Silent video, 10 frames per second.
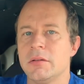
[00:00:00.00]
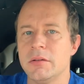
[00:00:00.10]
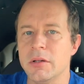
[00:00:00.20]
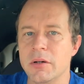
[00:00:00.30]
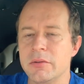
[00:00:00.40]

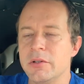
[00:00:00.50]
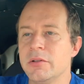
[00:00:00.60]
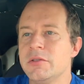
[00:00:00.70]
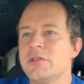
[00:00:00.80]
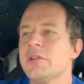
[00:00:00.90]
Don't
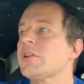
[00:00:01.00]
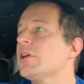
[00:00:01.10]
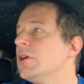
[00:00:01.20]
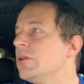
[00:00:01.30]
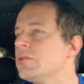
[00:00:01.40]
use your
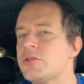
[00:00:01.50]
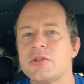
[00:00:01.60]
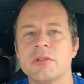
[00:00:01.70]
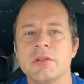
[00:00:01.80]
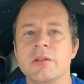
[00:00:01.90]

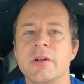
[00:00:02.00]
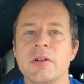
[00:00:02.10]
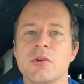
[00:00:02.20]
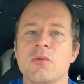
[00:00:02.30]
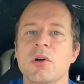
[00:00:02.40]
coach and
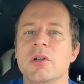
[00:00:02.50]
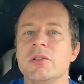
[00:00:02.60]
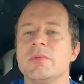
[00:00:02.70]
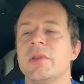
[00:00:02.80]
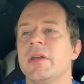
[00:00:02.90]
your
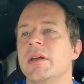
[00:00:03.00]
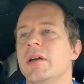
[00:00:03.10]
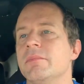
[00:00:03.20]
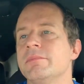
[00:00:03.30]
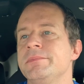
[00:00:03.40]
roles with
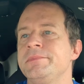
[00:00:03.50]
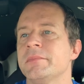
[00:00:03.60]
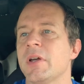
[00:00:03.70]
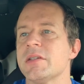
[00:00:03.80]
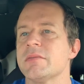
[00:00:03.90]
him
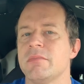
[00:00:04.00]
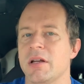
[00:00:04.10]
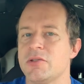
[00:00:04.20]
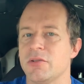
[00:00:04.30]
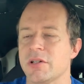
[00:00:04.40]
as a
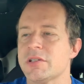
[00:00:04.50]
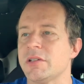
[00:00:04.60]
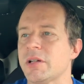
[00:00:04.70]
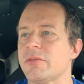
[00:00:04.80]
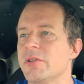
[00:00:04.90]
measuring
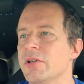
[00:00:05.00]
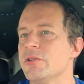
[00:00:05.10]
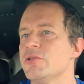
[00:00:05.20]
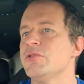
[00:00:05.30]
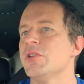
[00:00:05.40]
stick for your
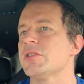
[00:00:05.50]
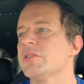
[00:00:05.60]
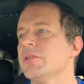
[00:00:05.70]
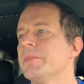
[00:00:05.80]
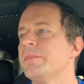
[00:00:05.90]

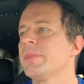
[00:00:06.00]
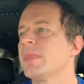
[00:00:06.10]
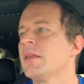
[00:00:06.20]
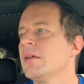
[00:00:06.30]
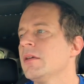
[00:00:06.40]
jiu-jitsu.
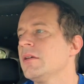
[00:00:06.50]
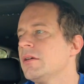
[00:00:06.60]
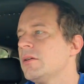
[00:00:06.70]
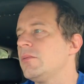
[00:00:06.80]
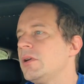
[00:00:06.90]

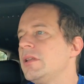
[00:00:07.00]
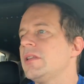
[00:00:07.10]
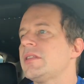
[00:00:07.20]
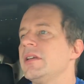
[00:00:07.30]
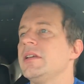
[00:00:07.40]
One of the
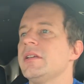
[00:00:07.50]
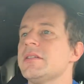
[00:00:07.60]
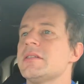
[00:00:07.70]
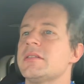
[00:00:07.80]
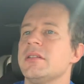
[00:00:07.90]

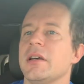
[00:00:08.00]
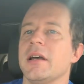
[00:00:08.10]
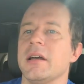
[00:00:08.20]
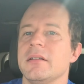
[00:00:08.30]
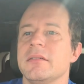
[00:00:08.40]
things
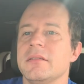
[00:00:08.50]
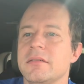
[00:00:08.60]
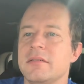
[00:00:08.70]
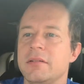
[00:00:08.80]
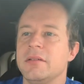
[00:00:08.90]
that
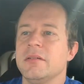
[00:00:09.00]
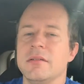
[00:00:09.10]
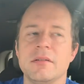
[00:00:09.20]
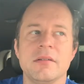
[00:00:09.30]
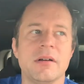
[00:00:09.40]

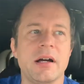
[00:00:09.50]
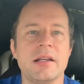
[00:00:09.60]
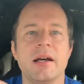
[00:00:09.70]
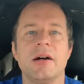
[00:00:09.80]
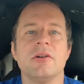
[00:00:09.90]
I
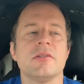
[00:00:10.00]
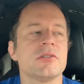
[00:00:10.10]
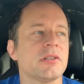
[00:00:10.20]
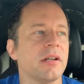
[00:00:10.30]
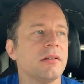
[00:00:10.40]
now
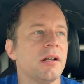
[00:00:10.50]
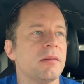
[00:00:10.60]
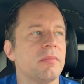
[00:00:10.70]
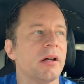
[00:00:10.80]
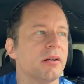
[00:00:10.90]
understand a
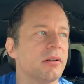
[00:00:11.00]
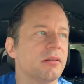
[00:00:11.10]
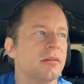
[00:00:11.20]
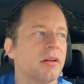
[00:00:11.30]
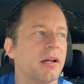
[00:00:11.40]
lot better
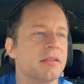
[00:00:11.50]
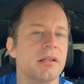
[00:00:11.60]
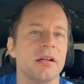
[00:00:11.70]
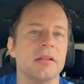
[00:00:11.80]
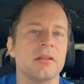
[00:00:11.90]
as
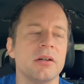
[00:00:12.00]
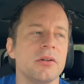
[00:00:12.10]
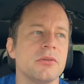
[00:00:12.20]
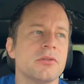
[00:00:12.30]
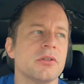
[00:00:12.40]
a head
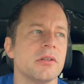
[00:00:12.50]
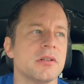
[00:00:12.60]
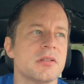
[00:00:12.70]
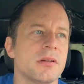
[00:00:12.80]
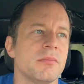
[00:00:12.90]
coach and
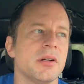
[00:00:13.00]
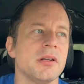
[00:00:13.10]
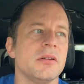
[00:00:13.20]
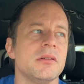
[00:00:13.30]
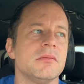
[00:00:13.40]
as
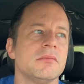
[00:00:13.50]
somebody